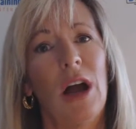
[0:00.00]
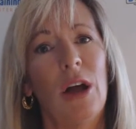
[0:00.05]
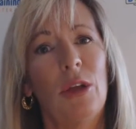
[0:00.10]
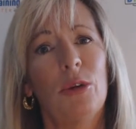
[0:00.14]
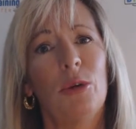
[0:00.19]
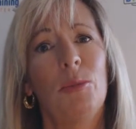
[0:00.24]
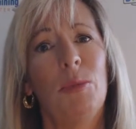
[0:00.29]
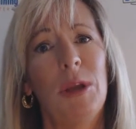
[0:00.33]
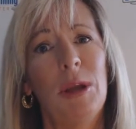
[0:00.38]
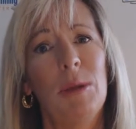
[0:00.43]

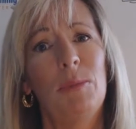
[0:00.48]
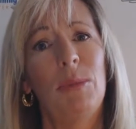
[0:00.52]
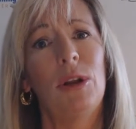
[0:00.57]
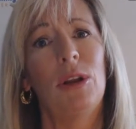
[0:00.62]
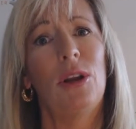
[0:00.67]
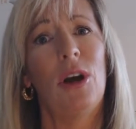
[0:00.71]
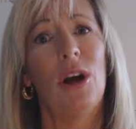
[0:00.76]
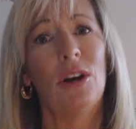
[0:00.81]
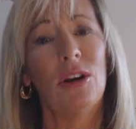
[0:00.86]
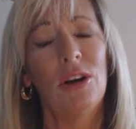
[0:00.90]
Other
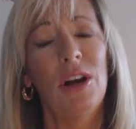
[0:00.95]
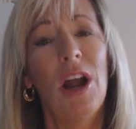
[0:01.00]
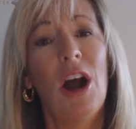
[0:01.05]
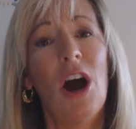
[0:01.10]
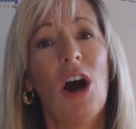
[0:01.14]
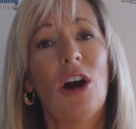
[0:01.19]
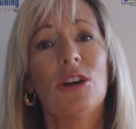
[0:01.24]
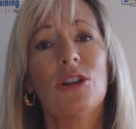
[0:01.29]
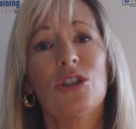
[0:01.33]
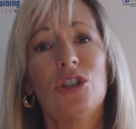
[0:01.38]
people are
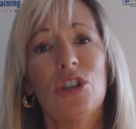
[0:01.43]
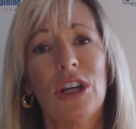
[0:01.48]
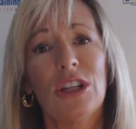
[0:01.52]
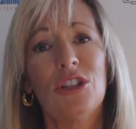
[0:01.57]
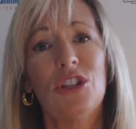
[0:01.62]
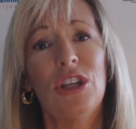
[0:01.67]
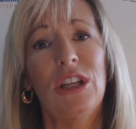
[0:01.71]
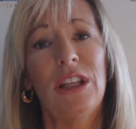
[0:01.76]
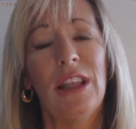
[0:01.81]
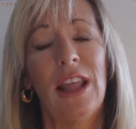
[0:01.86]

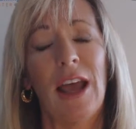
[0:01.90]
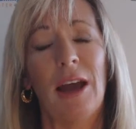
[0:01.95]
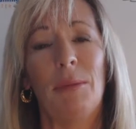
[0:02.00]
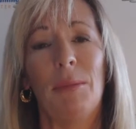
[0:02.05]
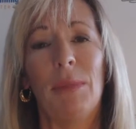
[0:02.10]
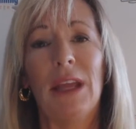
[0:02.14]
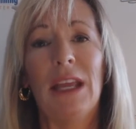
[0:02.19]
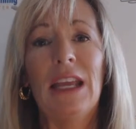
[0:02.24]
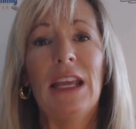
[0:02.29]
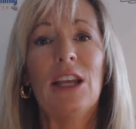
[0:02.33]
judging
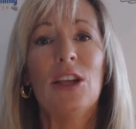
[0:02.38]
them.